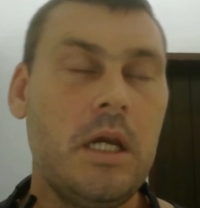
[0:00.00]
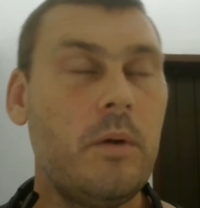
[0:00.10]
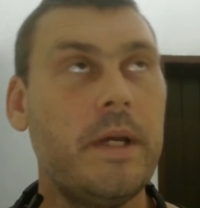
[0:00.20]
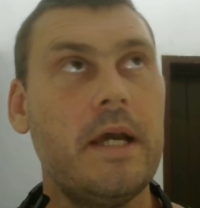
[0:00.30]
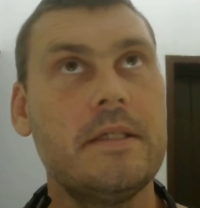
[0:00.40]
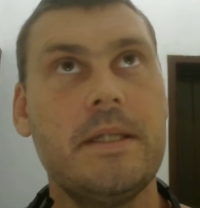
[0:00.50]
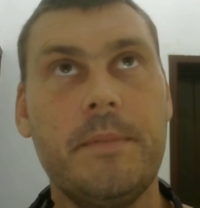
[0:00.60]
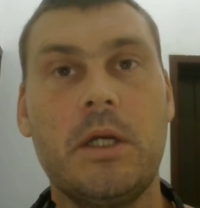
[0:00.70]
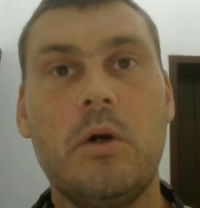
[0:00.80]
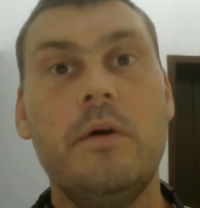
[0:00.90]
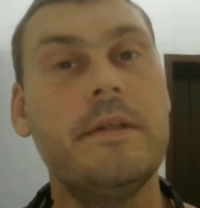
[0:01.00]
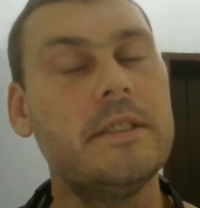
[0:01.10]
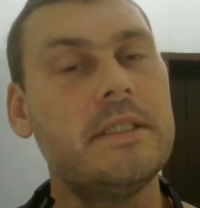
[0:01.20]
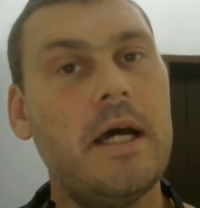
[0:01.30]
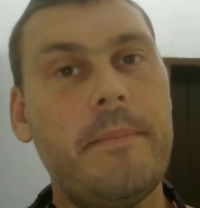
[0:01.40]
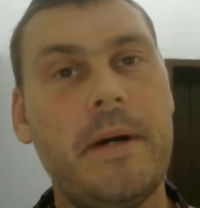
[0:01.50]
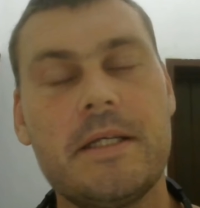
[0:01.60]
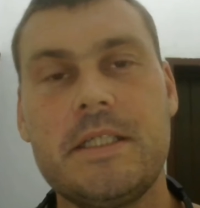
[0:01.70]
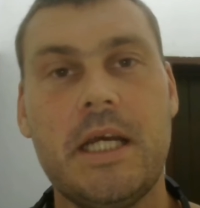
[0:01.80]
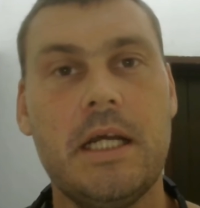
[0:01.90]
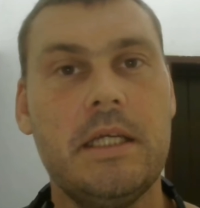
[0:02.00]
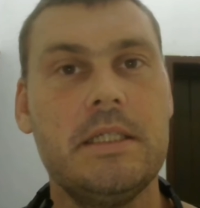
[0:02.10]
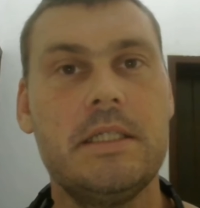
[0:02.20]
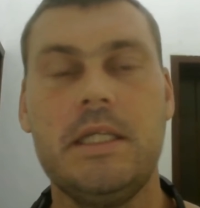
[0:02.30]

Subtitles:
We have something called the Starbucks challenge.